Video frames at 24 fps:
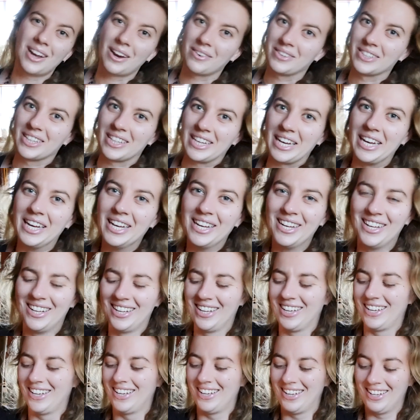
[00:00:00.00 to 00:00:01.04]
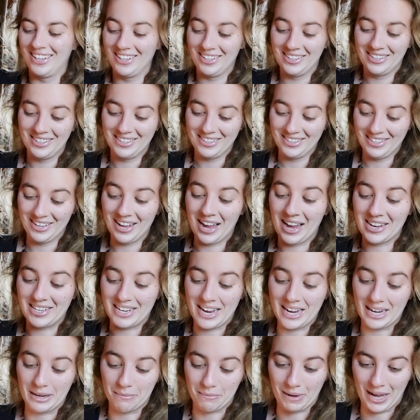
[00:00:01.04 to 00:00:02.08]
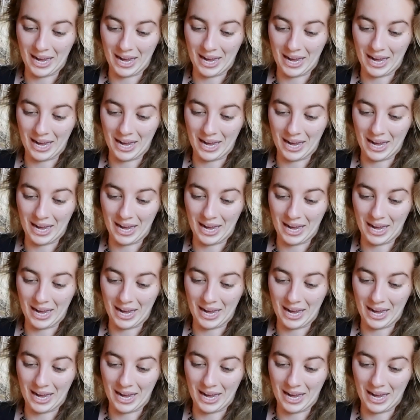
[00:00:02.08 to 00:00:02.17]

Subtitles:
Not really. I take it